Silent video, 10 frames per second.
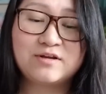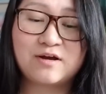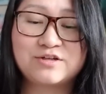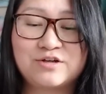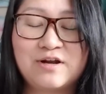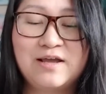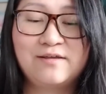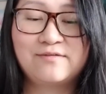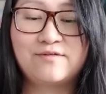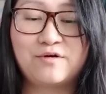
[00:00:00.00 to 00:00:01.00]
a doctor.
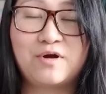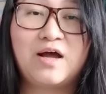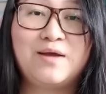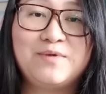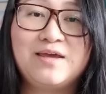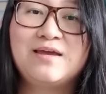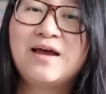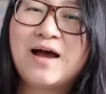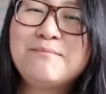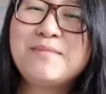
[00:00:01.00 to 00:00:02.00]
So I may
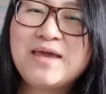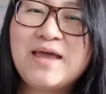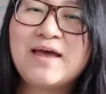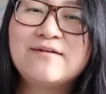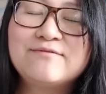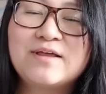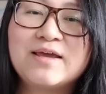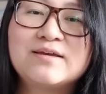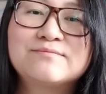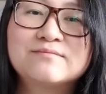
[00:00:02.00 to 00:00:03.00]
I may have
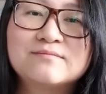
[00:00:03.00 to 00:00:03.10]
like